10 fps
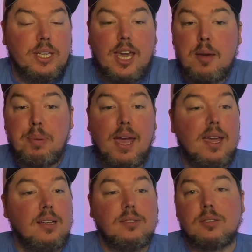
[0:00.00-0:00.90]

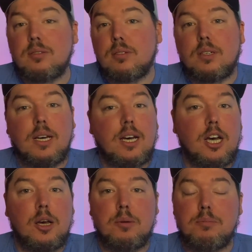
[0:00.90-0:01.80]
campaigns,
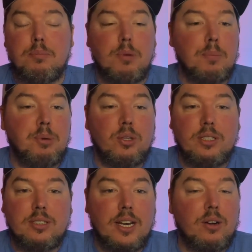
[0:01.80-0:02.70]
building
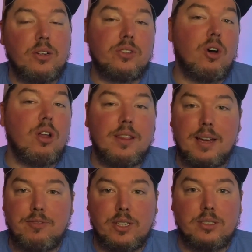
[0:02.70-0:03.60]
scenarios, all of
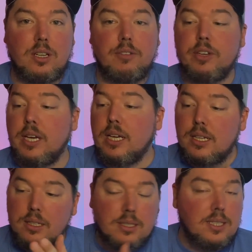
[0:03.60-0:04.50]
that fun stuff.
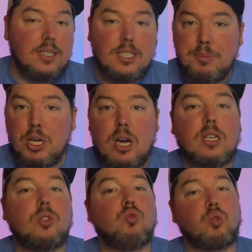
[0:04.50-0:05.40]
D&D
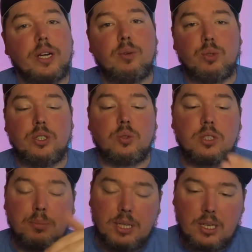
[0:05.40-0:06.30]
Beyond, great resource.
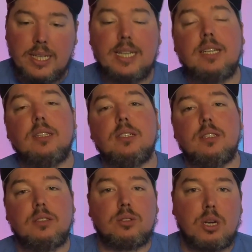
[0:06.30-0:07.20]
I'm going to link it in the
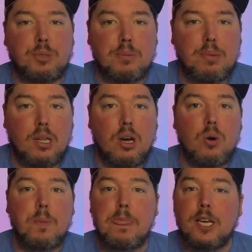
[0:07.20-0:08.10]
description
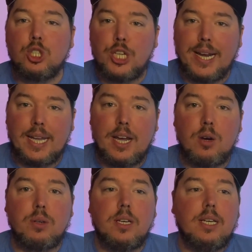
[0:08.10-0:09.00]
below. Check it out.